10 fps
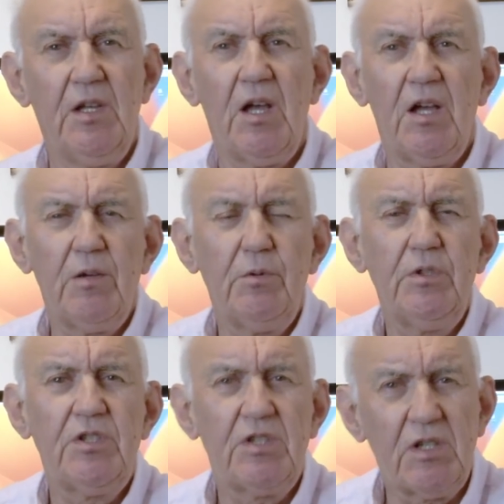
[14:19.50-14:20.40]
I
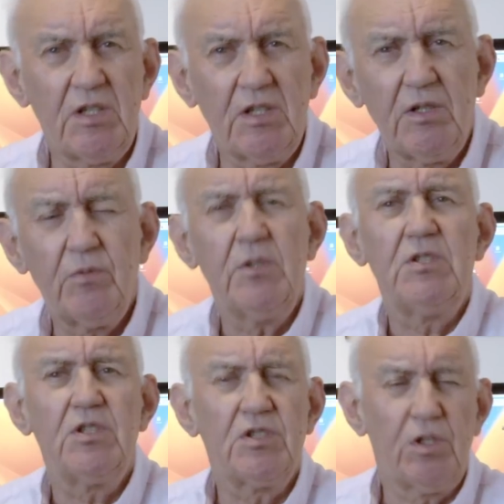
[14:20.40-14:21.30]
was uh,
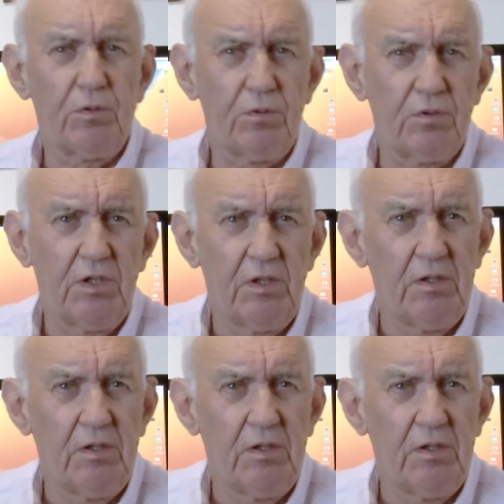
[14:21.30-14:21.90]
once told